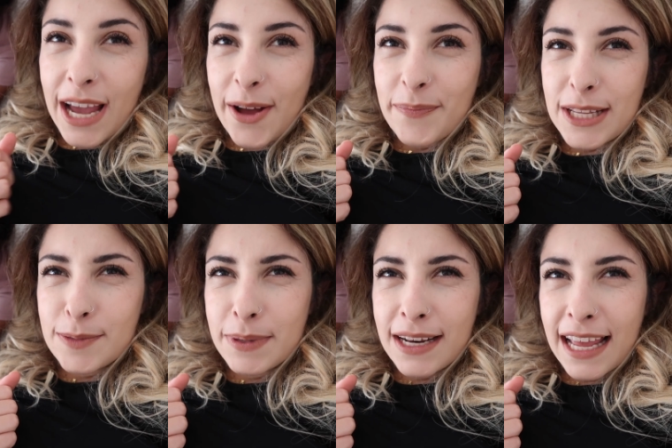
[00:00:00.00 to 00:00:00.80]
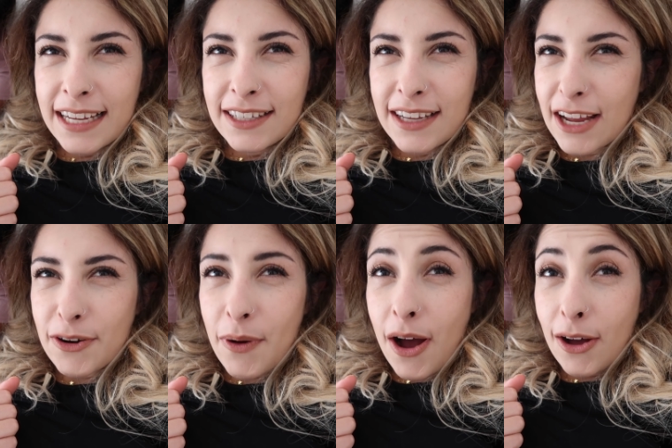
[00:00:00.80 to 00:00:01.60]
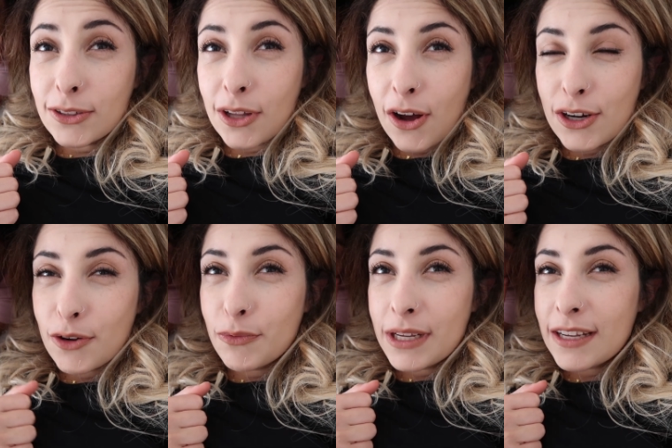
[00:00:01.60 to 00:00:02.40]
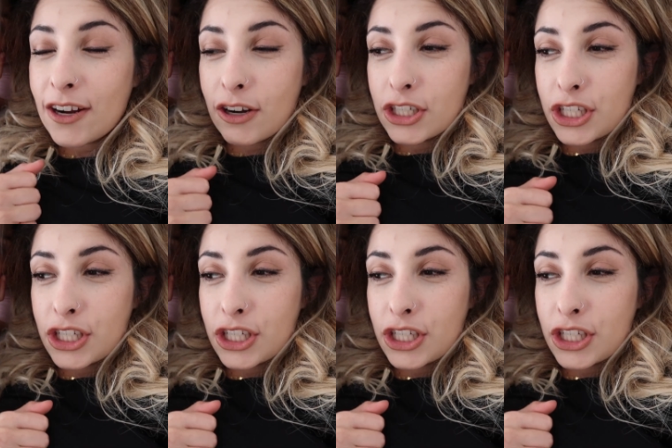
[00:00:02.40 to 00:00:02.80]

yeah, it's been like I don't know how long and we are